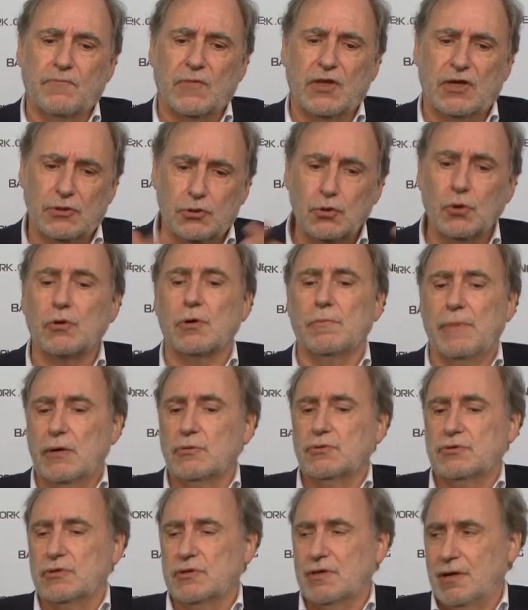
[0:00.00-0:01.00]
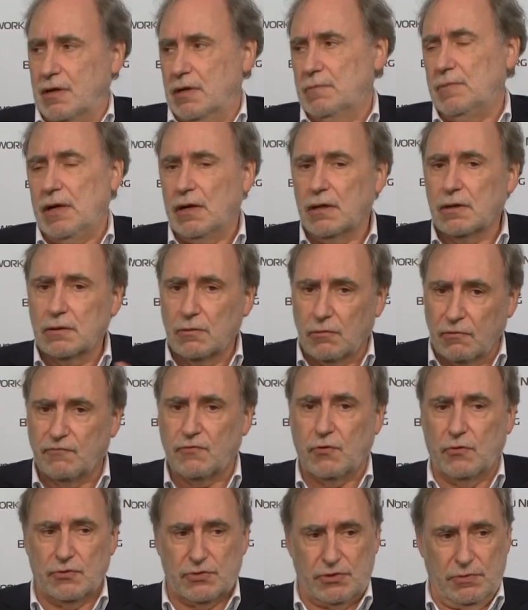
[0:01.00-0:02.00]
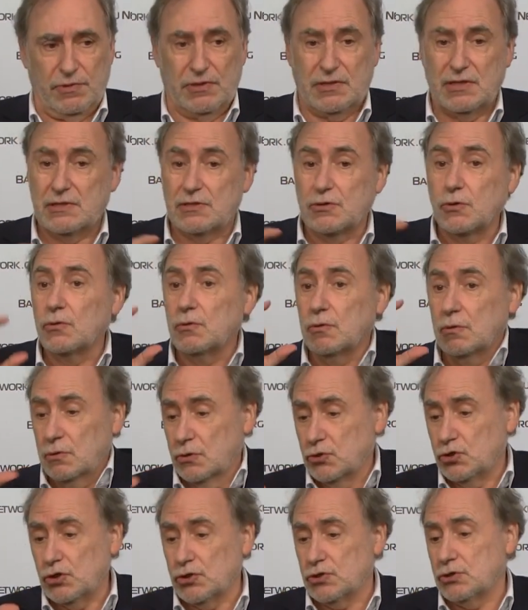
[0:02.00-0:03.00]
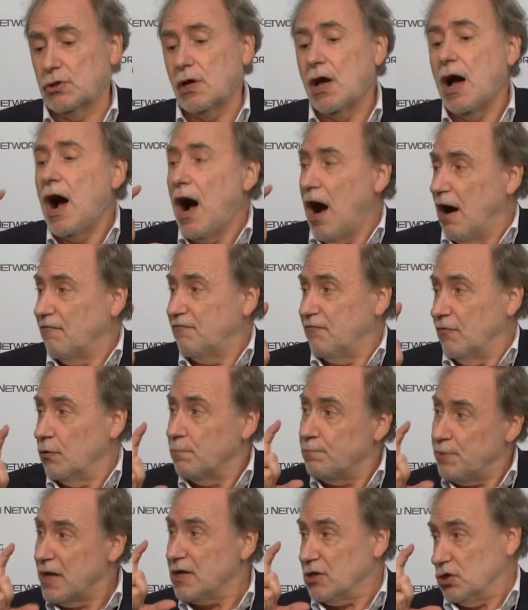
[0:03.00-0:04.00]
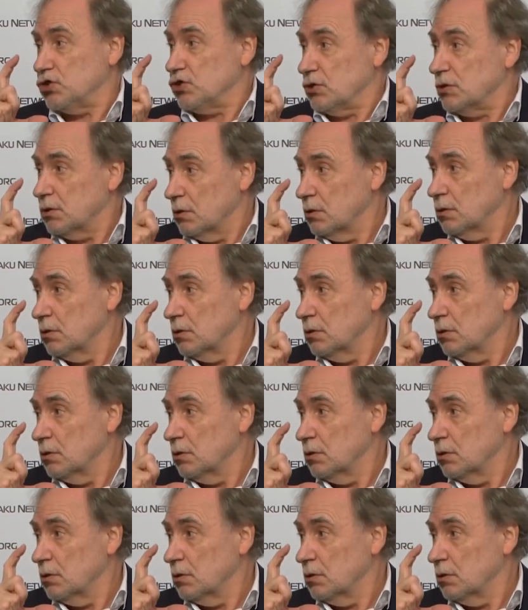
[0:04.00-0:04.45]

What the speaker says: He talked about Karabakh, of course, but it's just half a page.